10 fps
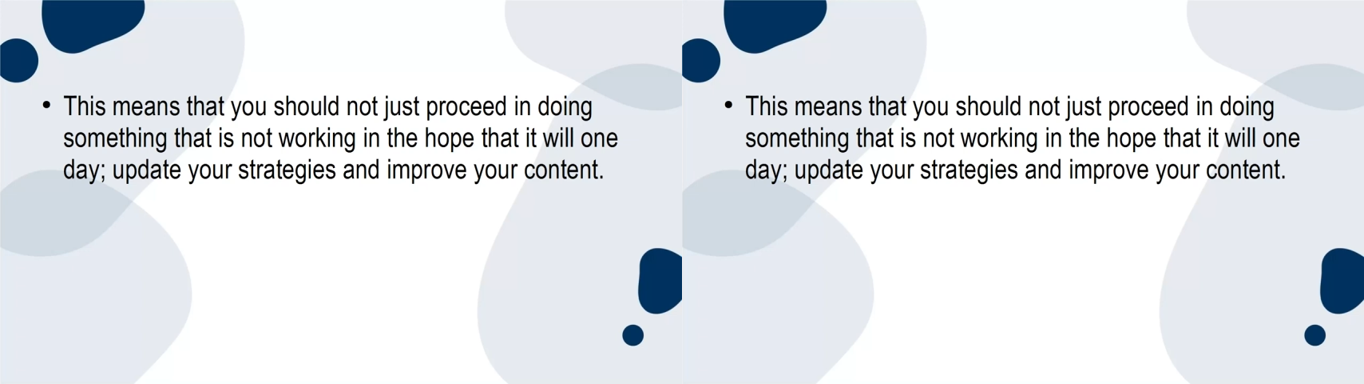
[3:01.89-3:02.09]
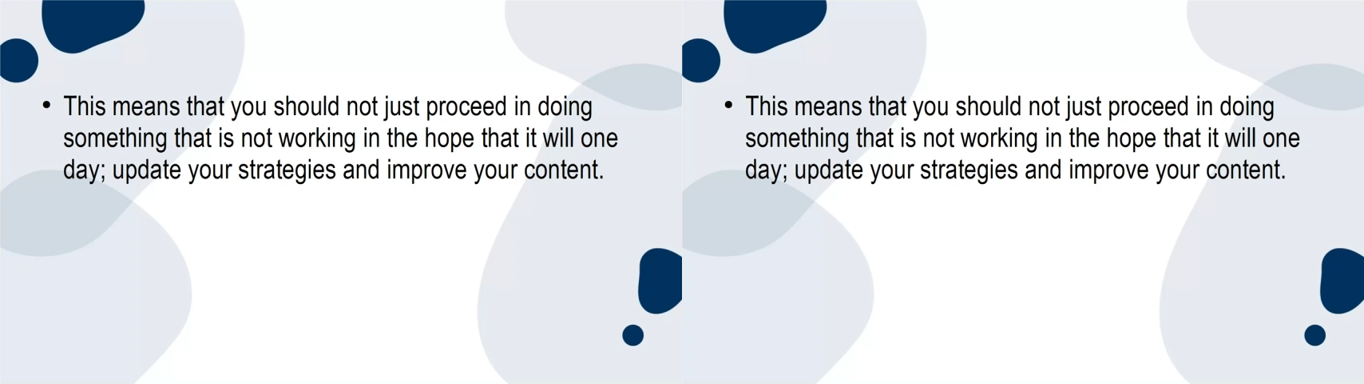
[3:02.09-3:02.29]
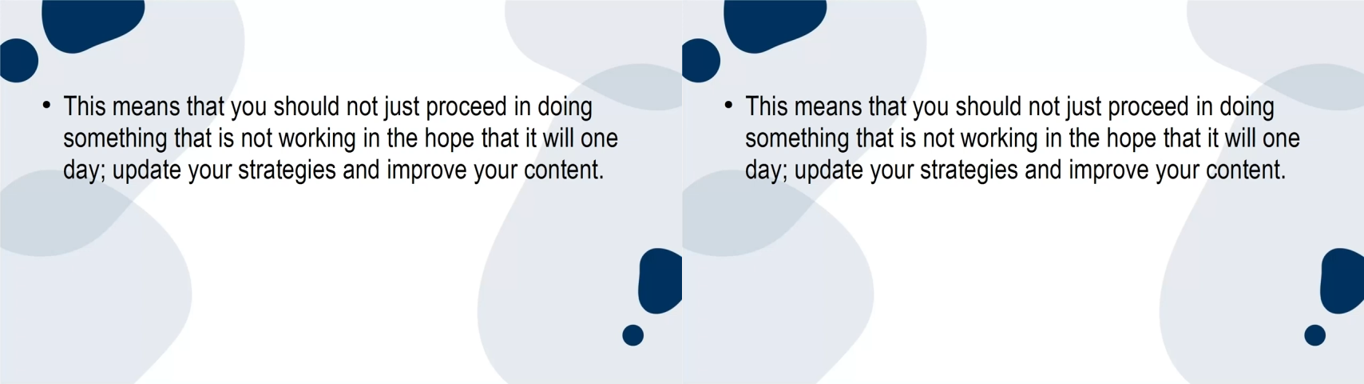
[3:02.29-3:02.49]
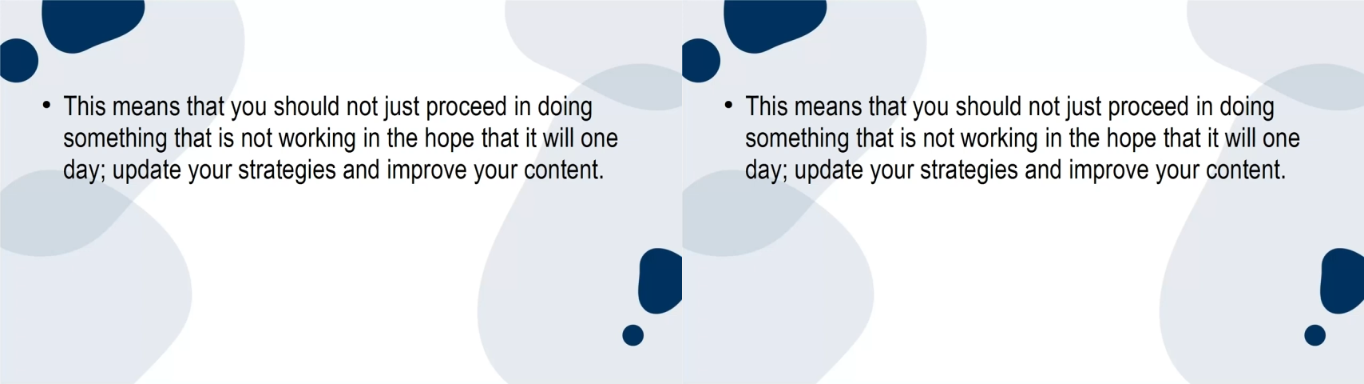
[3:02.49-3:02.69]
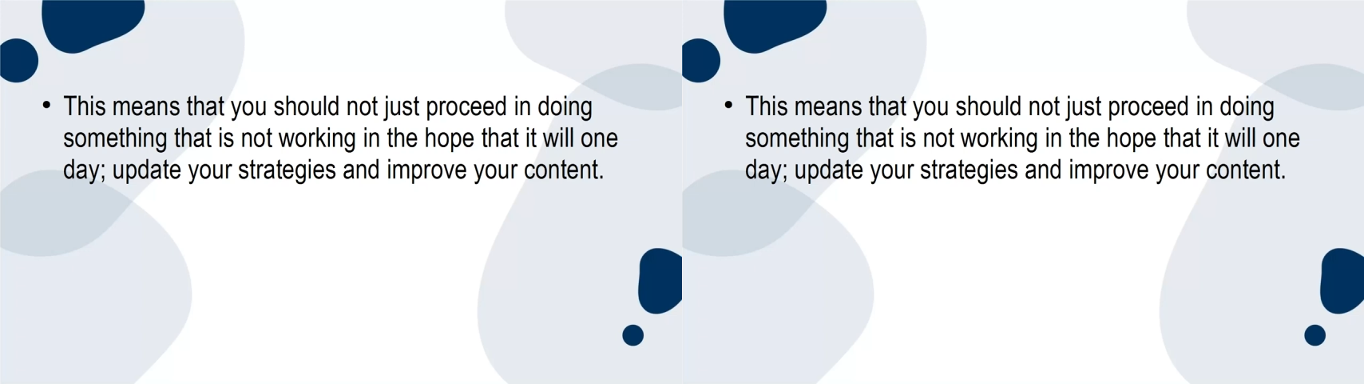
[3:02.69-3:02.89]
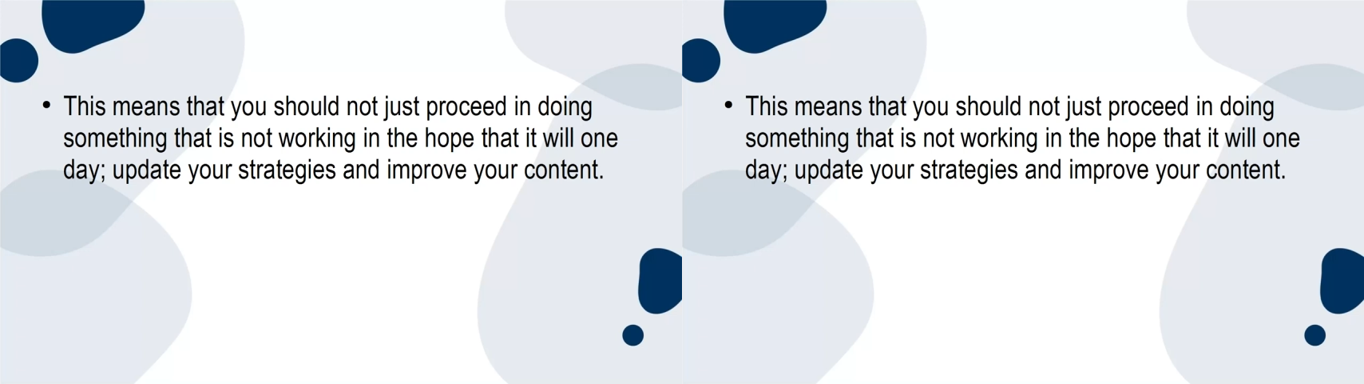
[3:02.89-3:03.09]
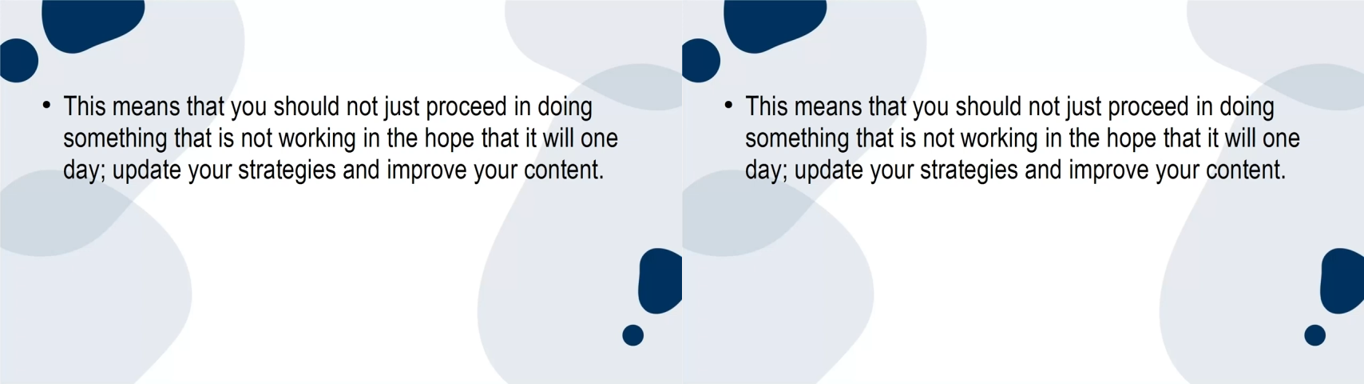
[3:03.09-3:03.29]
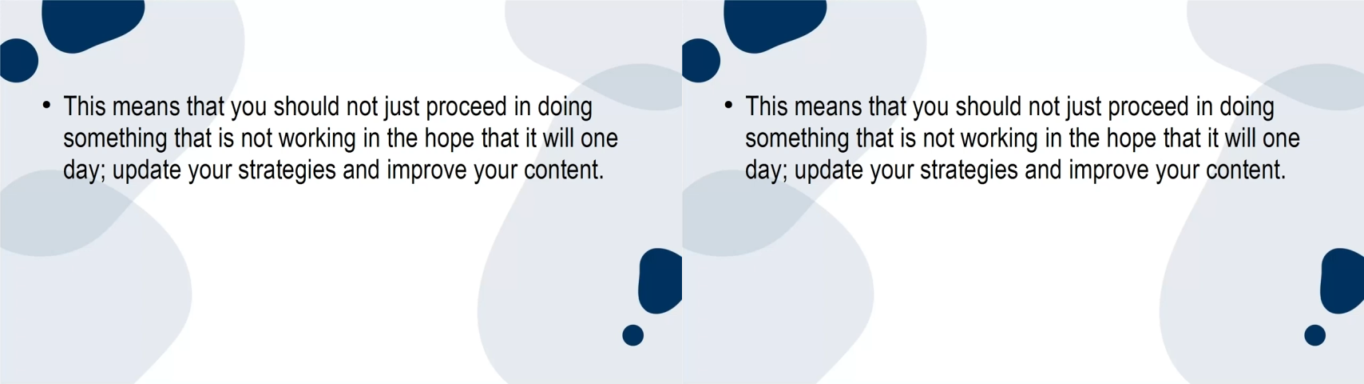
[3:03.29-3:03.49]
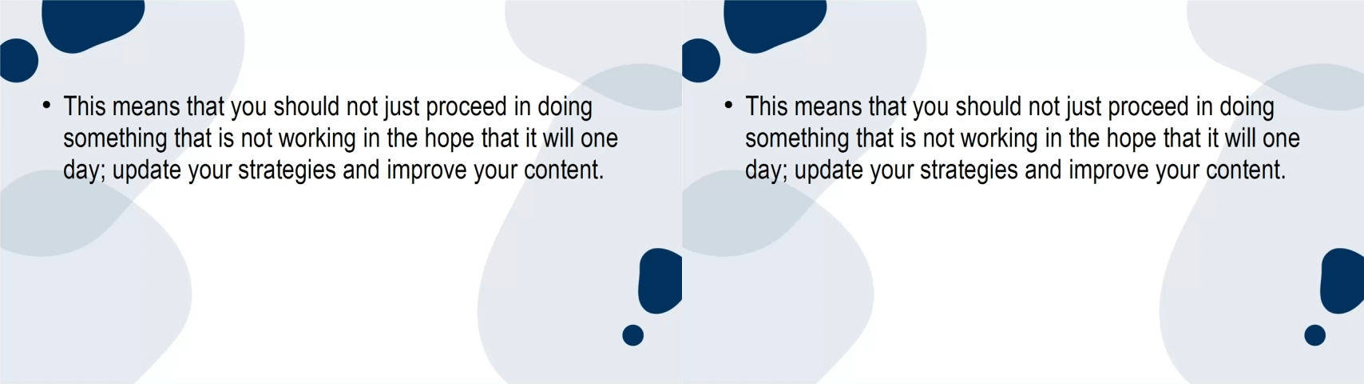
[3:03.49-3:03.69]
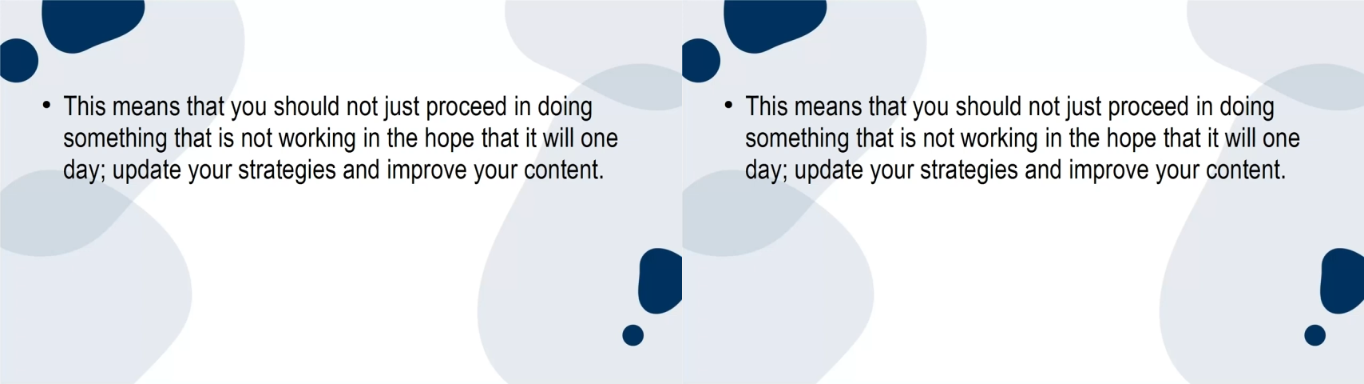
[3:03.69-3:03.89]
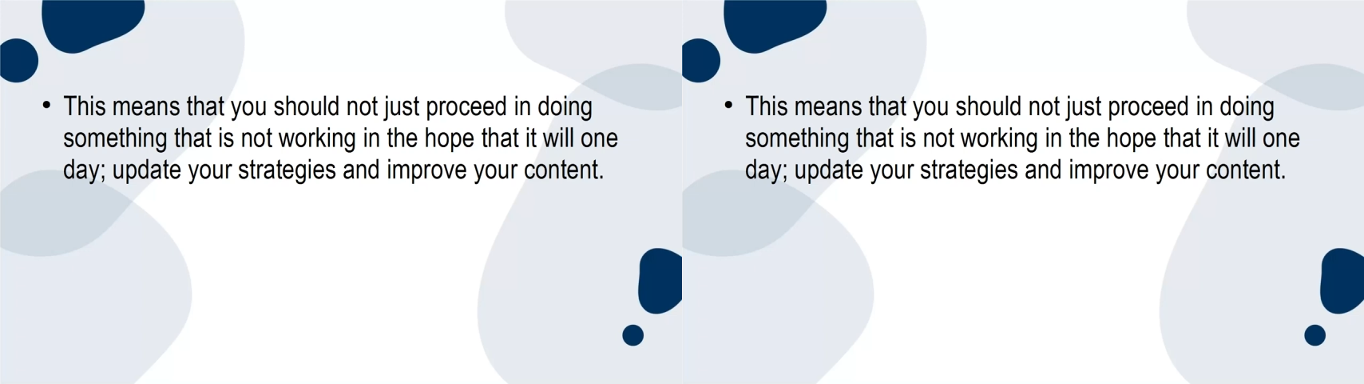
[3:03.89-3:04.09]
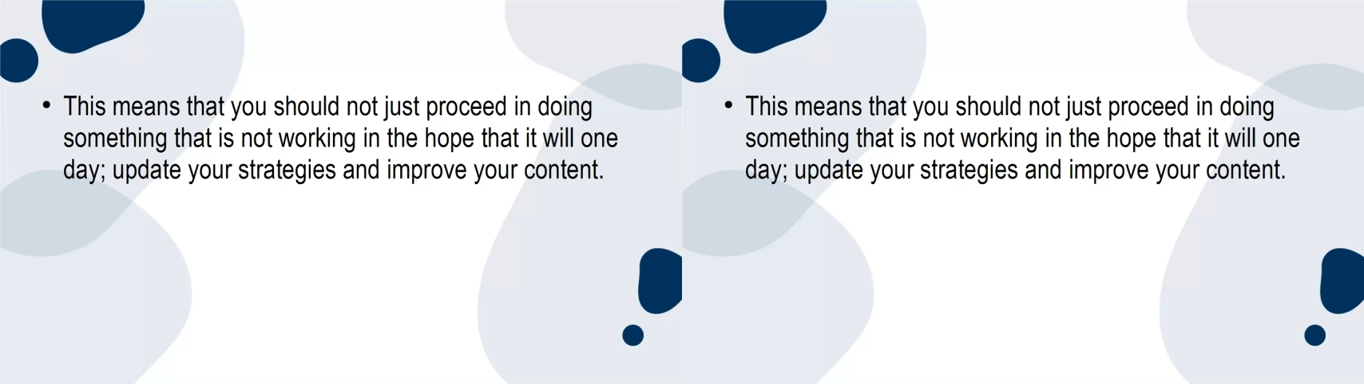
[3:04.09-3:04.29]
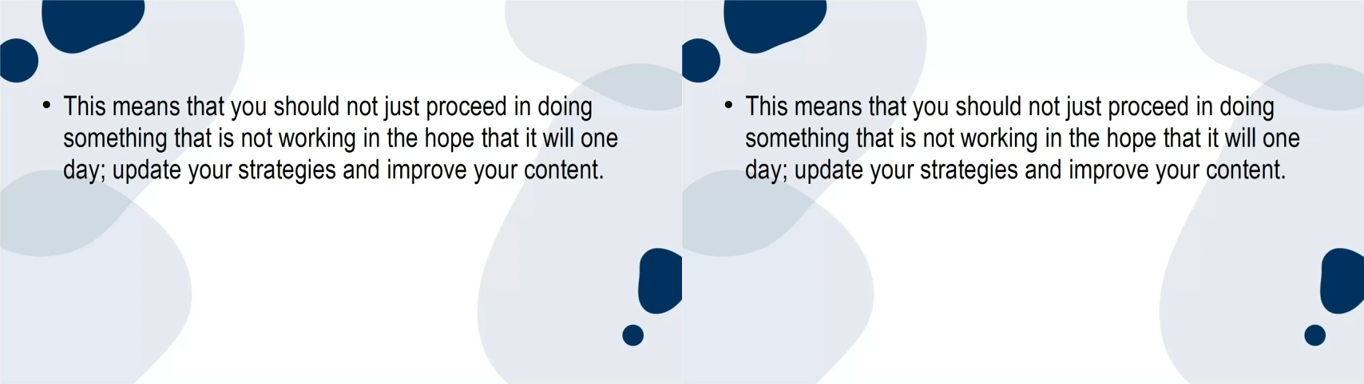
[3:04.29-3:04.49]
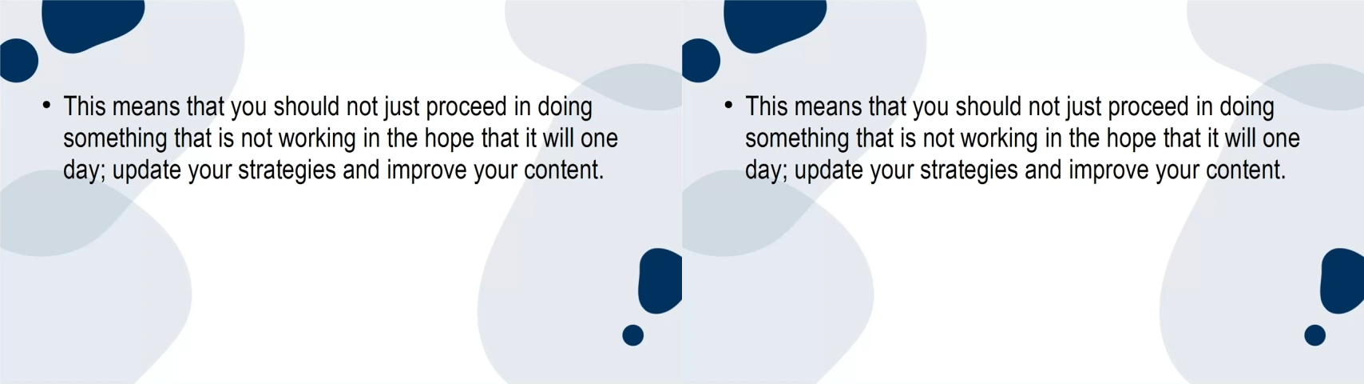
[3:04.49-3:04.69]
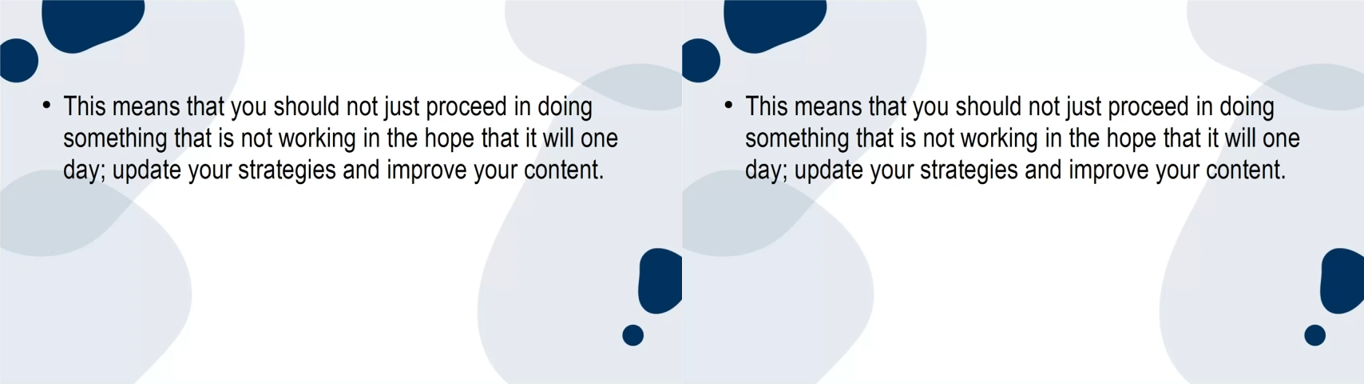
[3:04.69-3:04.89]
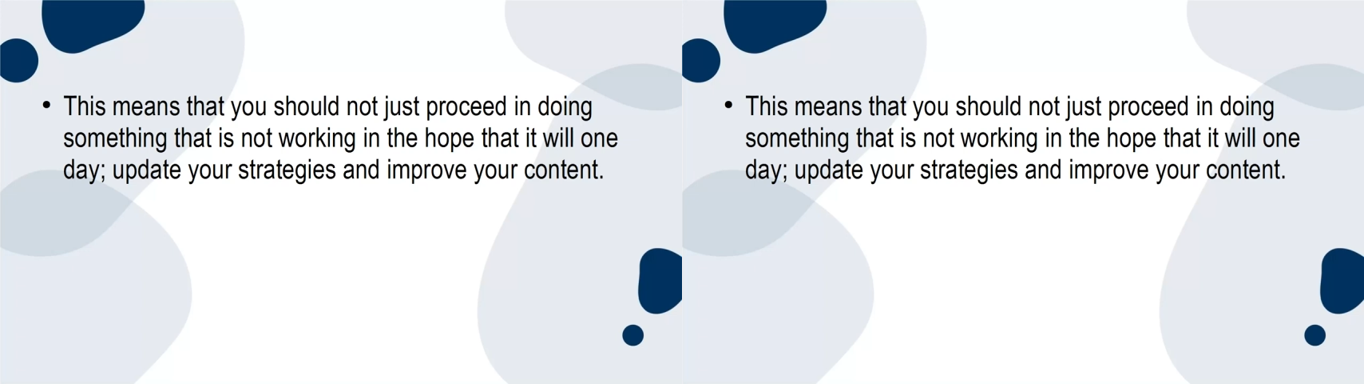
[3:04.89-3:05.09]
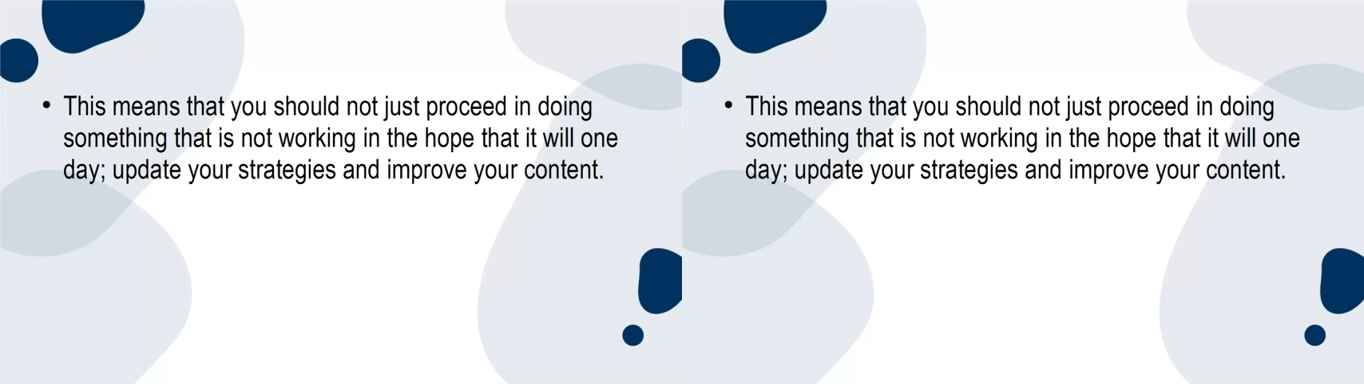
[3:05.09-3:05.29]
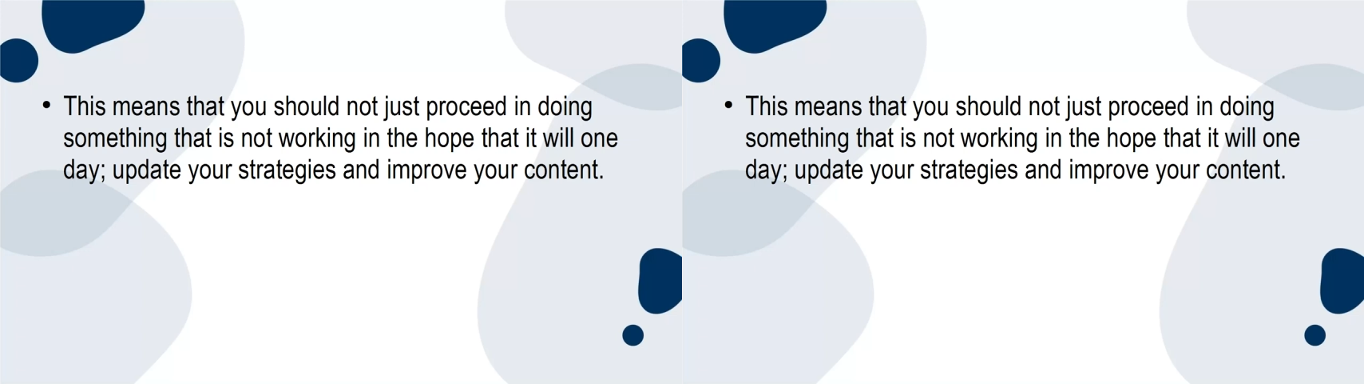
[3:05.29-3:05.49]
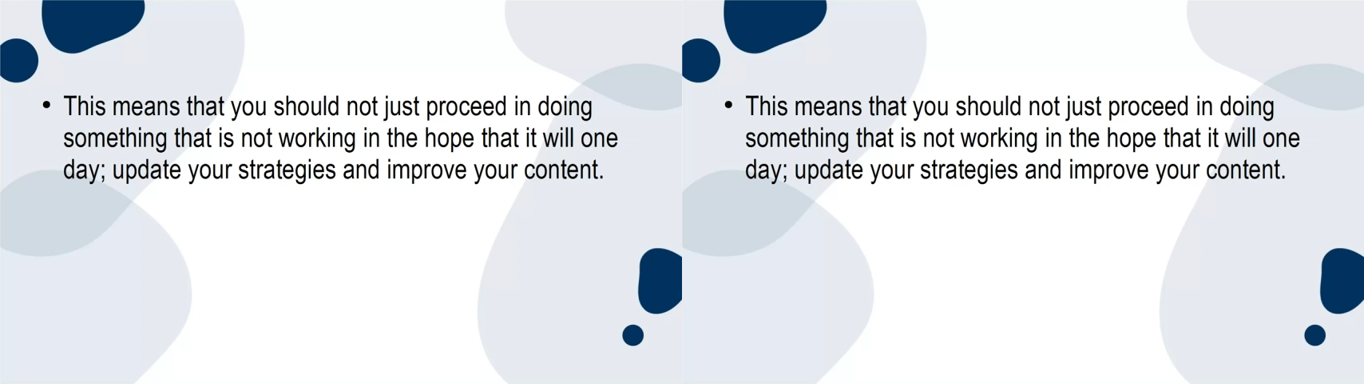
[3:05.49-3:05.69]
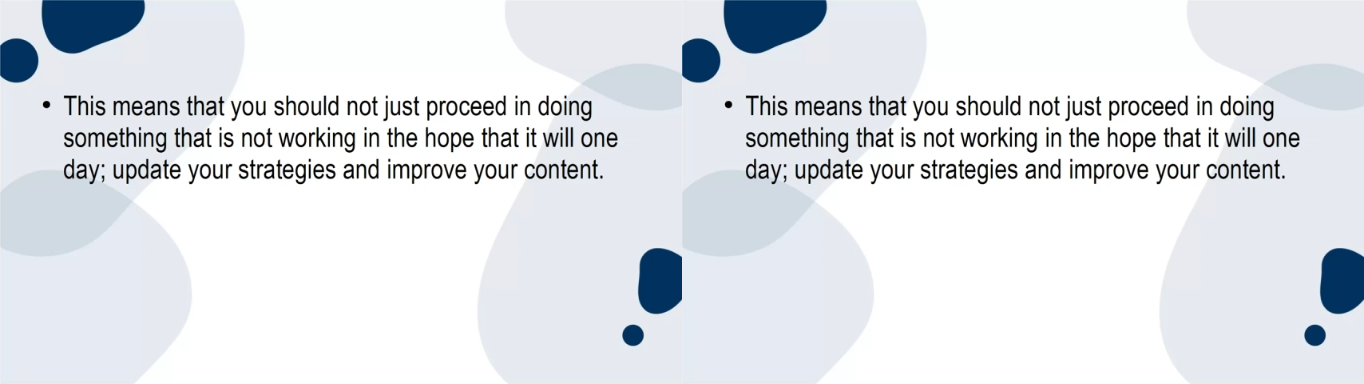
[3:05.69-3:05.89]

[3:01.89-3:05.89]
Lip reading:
(no speaker visible)